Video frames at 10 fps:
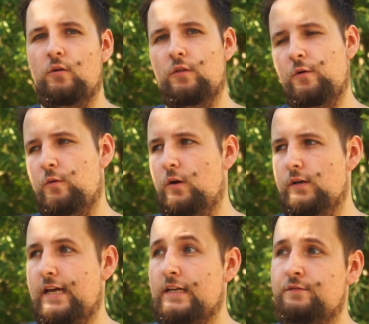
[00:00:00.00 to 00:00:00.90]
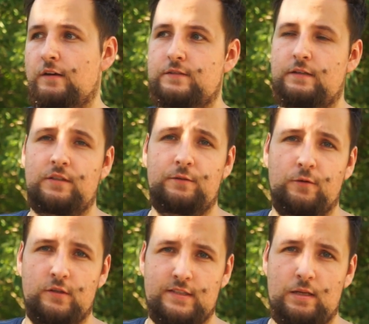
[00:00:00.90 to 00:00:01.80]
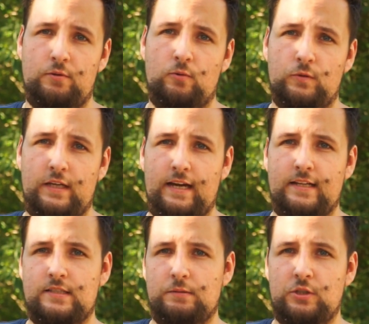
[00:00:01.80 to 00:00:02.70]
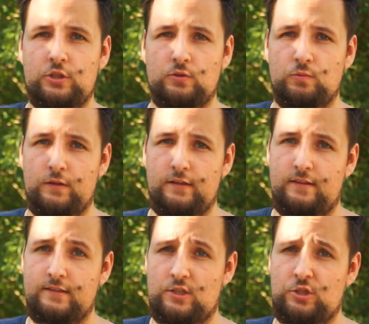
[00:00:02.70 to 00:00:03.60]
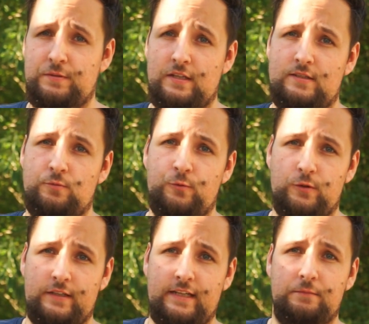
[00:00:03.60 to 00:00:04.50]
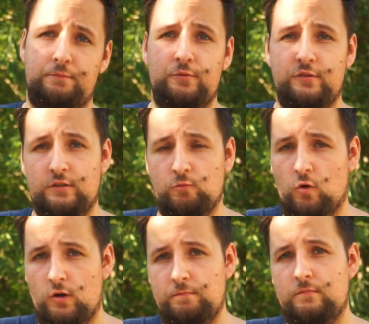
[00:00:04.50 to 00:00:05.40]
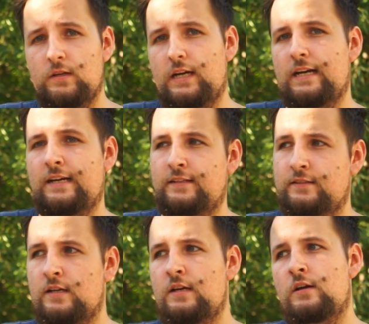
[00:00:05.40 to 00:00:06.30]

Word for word: although on X five seventy, for example, we had some issues where these chipsets were getting pretty warm, and